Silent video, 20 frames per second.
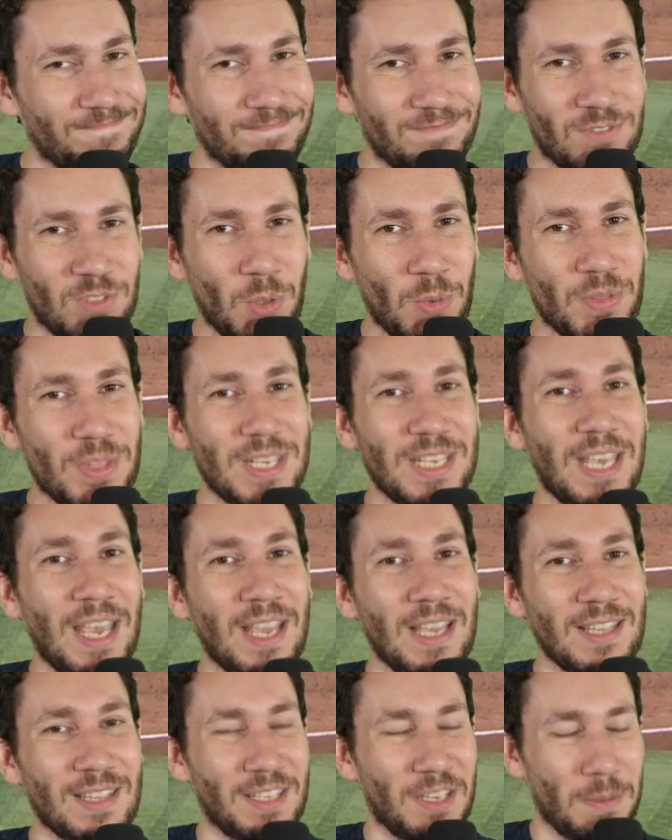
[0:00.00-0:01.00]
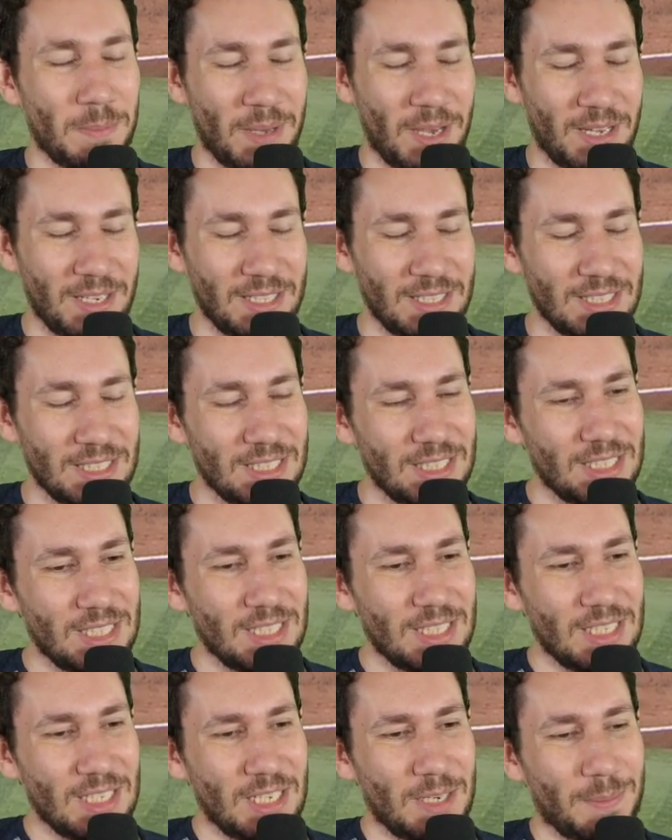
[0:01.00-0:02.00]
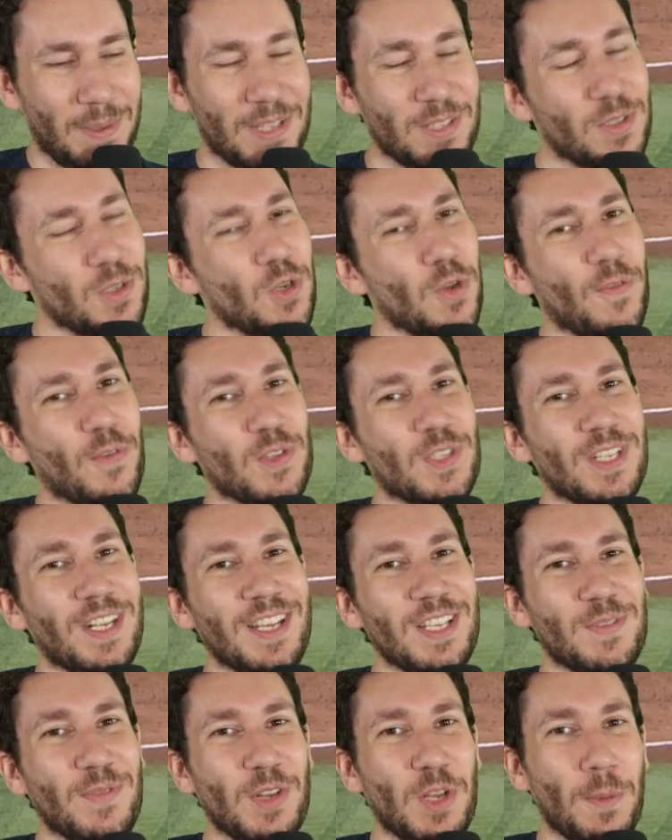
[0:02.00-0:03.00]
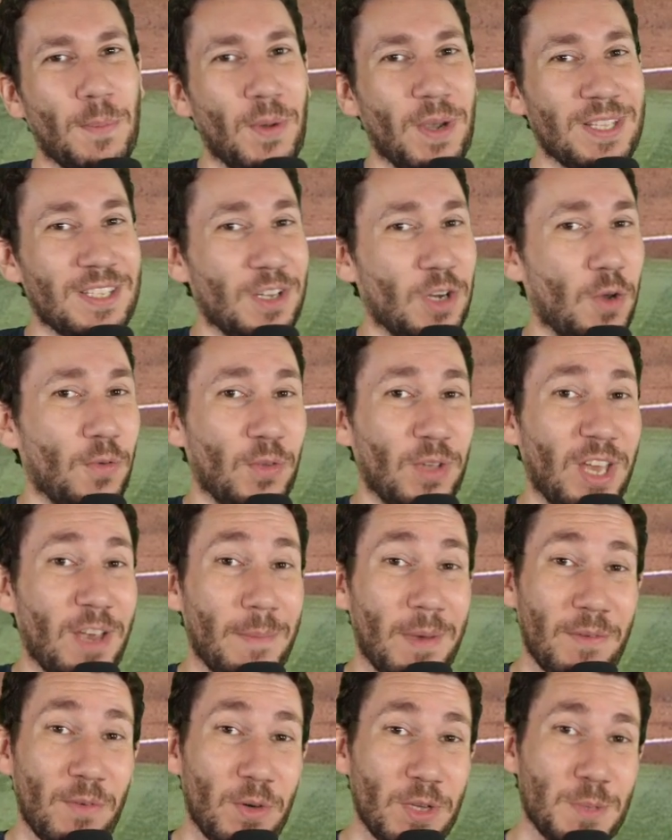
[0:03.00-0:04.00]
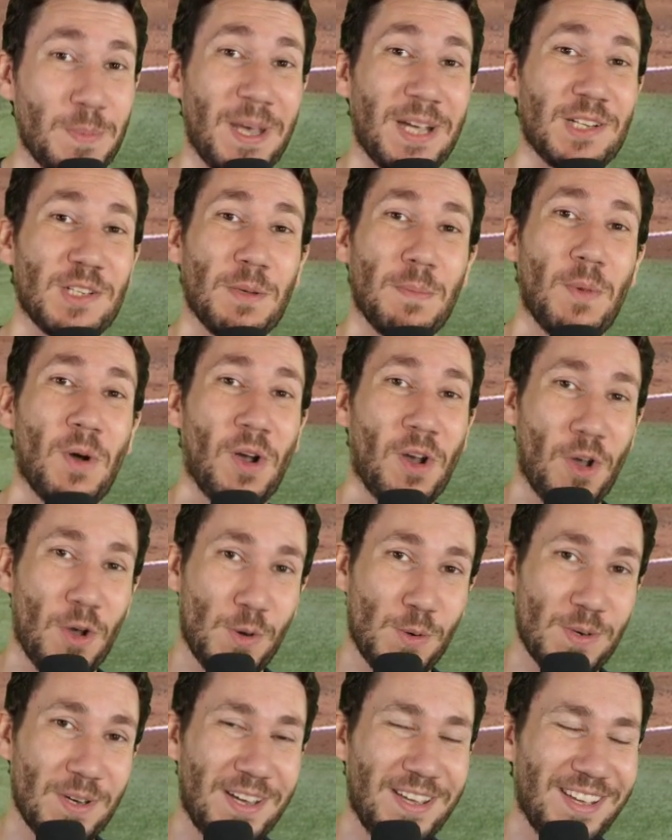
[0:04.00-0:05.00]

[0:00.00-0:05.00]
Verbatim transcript: Don't think anything about it. But that's going to do it for today's video breakdown. Hopefully I have my voice back tomorrow.